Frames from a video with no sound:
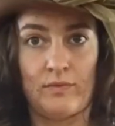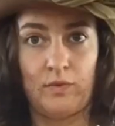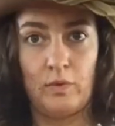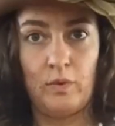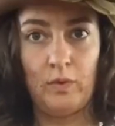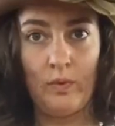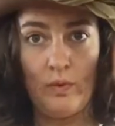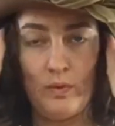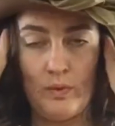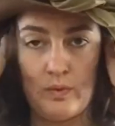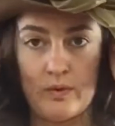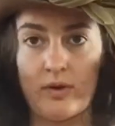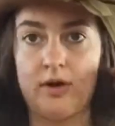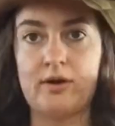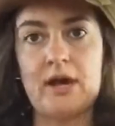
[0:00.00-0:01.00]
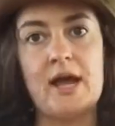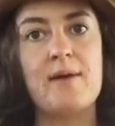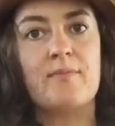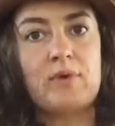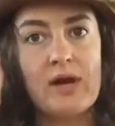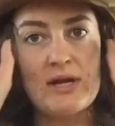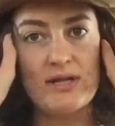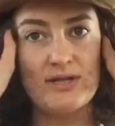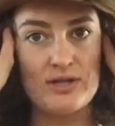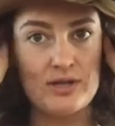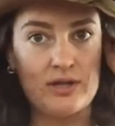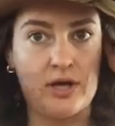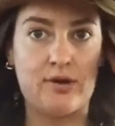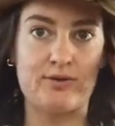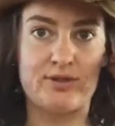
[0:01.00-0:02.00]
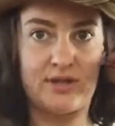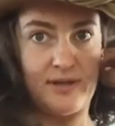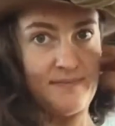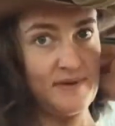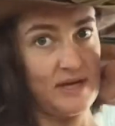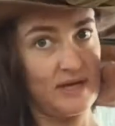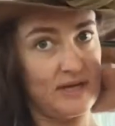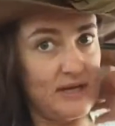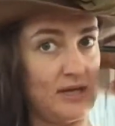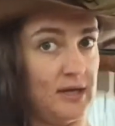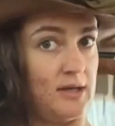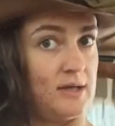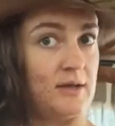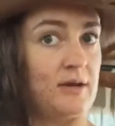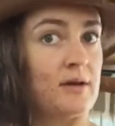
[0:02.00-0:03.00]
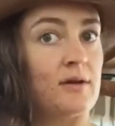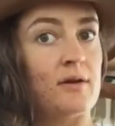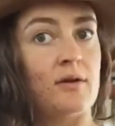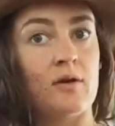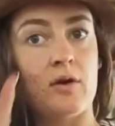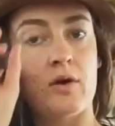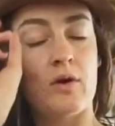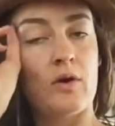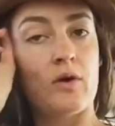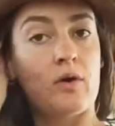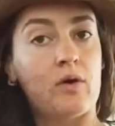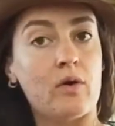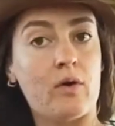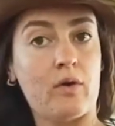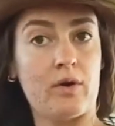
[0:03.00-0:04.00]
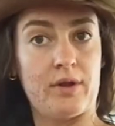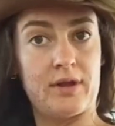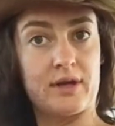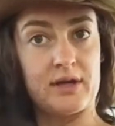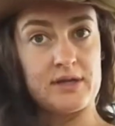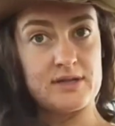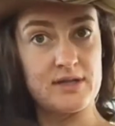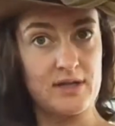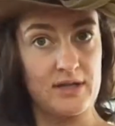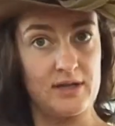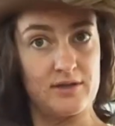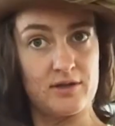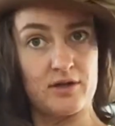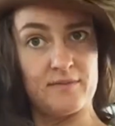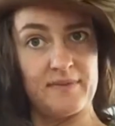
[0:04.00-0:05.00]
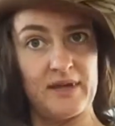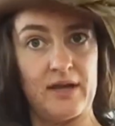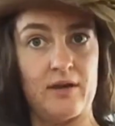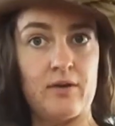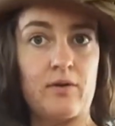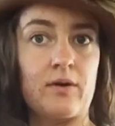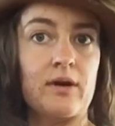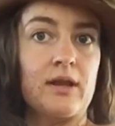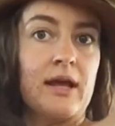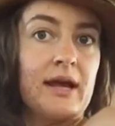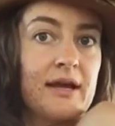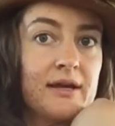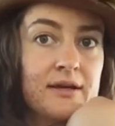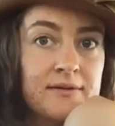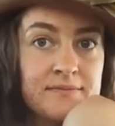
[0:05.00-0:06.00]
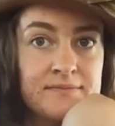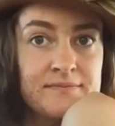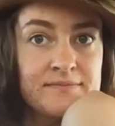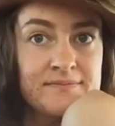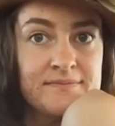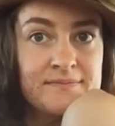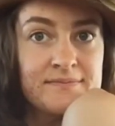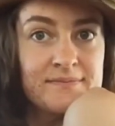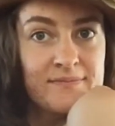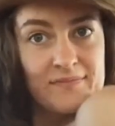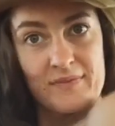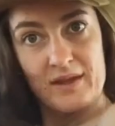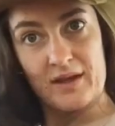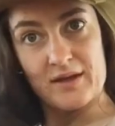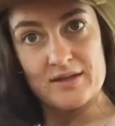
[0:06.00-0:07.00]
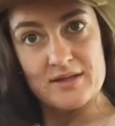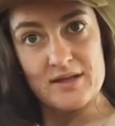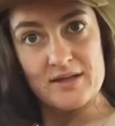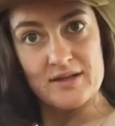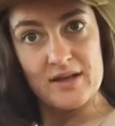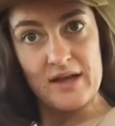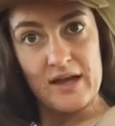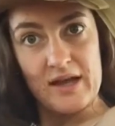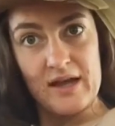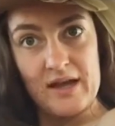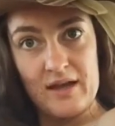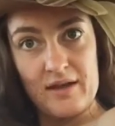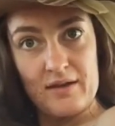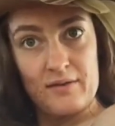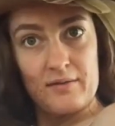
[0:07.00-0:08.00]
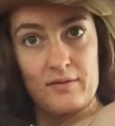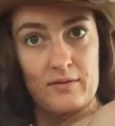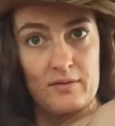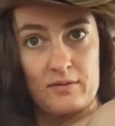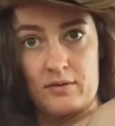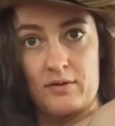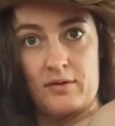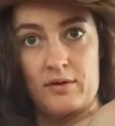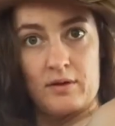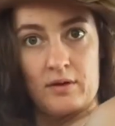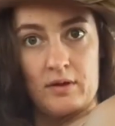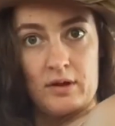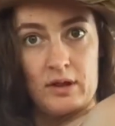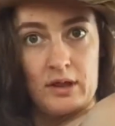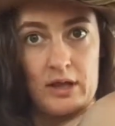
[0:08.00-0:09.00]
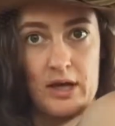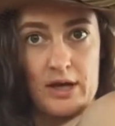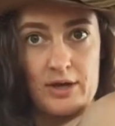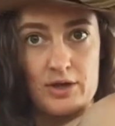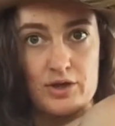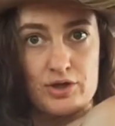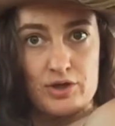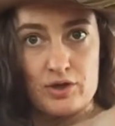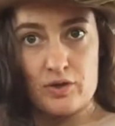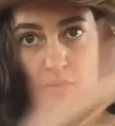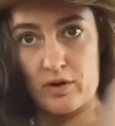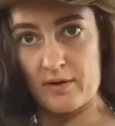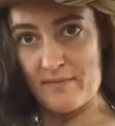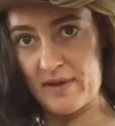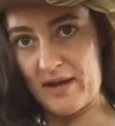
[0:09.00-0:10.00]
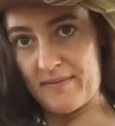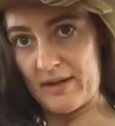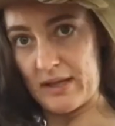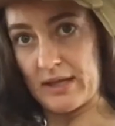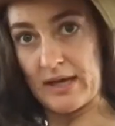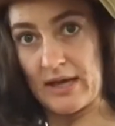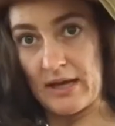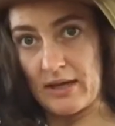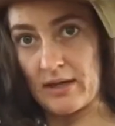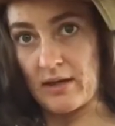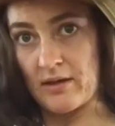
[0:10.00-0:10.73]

Ooh. Okay, I'm ready to go to the picnic or the Kentucky Derby or like a Sunday lunch or maybe like